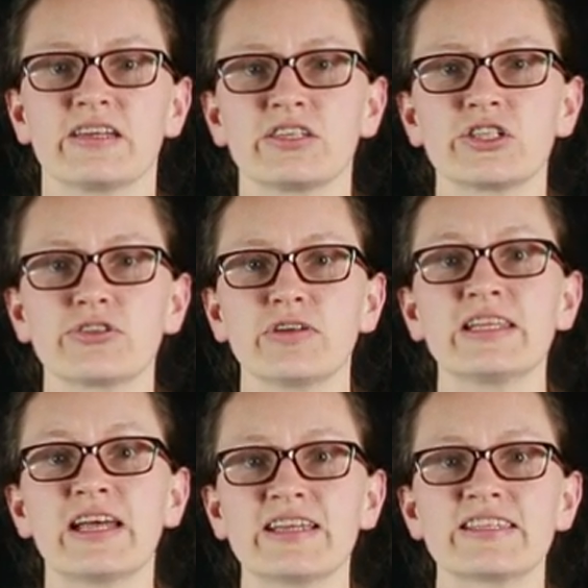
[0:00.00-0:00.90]
and the
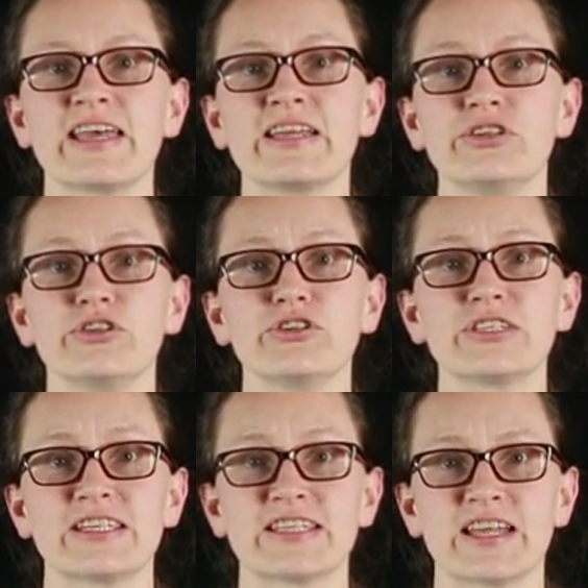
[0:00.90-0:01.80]
street lights then
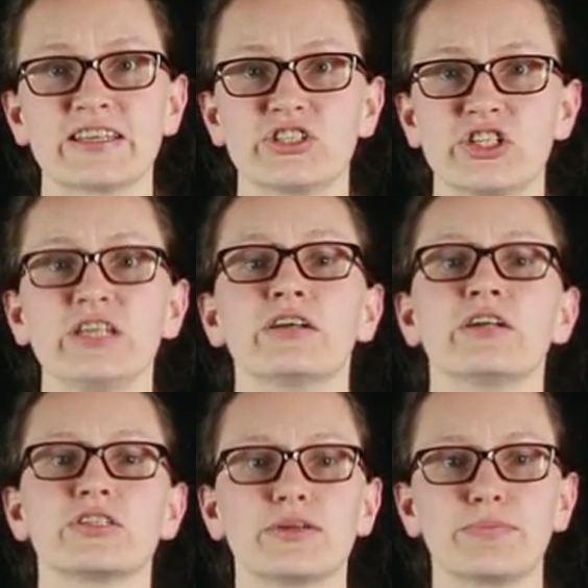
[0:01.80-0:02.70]
use this energy
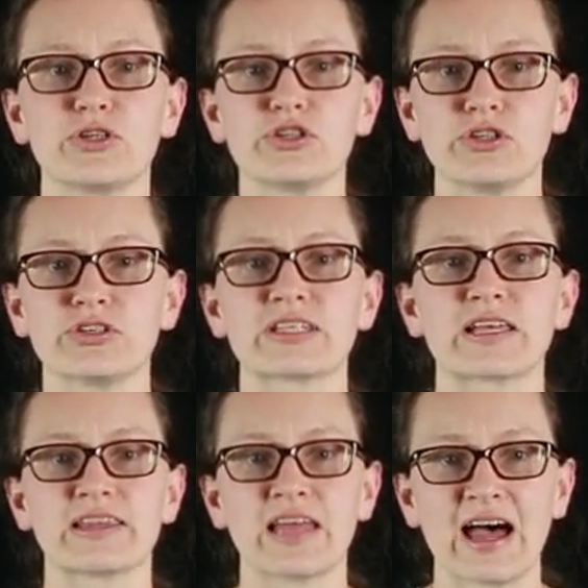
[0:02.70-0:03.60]
to produce
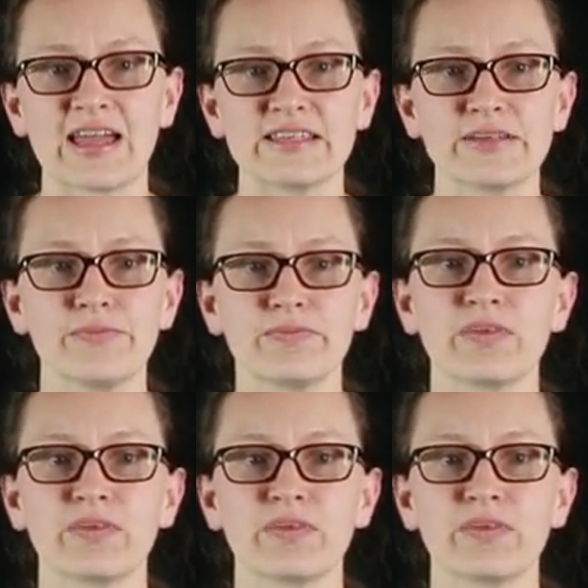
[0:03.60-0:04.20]
light.